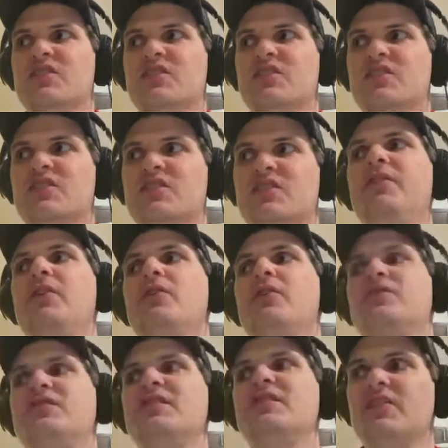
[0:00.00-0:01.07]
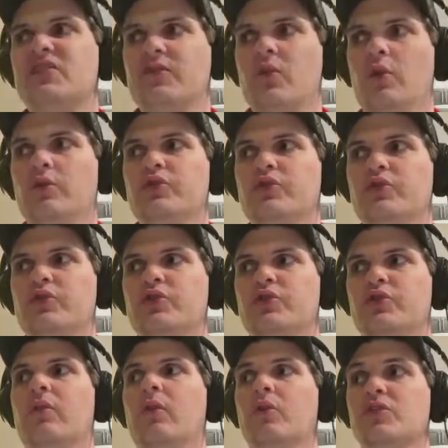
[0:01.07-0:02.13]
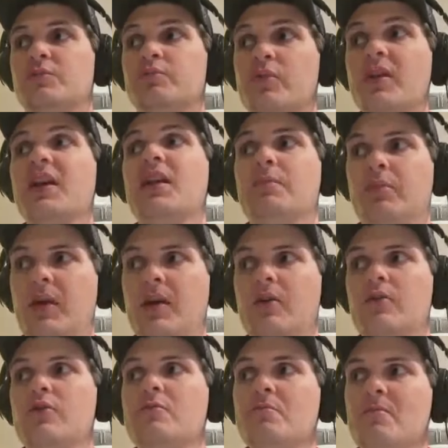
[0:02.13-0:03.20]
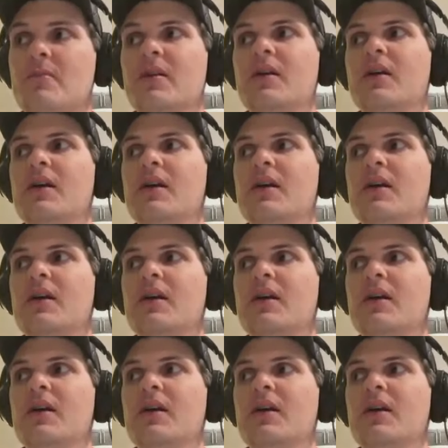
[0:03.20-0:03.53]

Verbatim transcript: some of their defensive culture or, or to bring in a player who